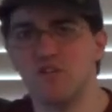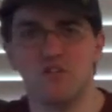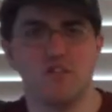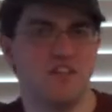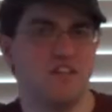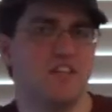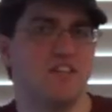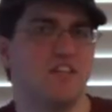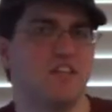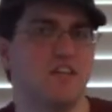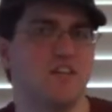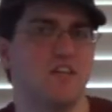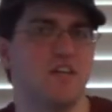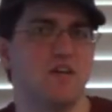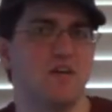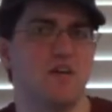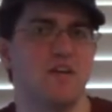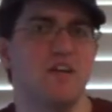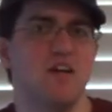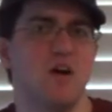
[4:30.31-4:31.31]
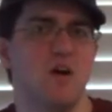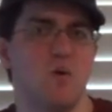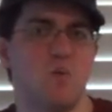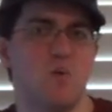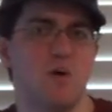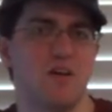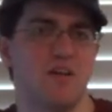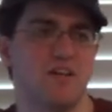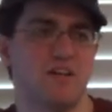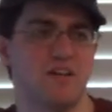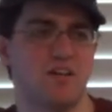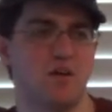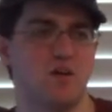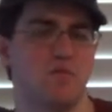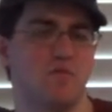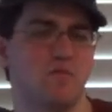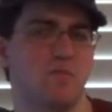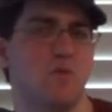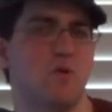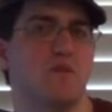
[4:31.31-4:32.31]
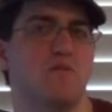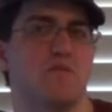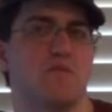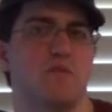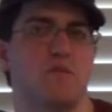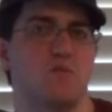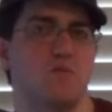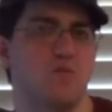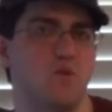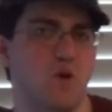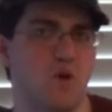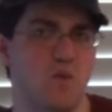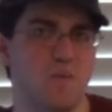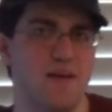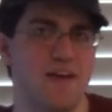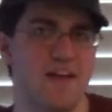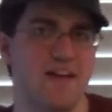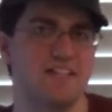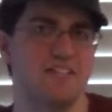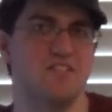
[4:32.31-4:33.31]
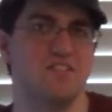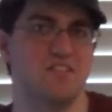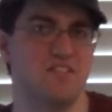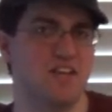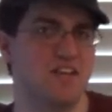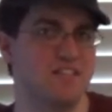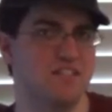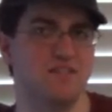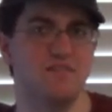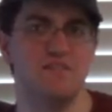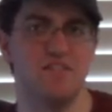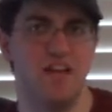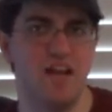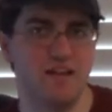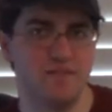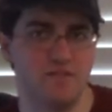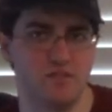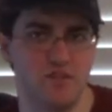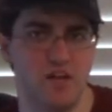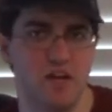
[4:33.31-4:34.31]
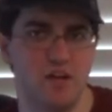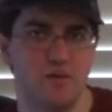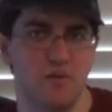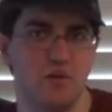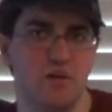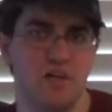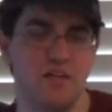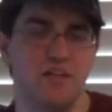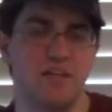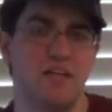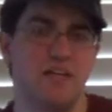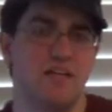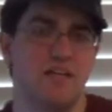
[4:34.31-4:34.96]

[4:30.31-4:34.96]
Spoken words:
Do you think you're going to want to go more for the romance, slice of life genre?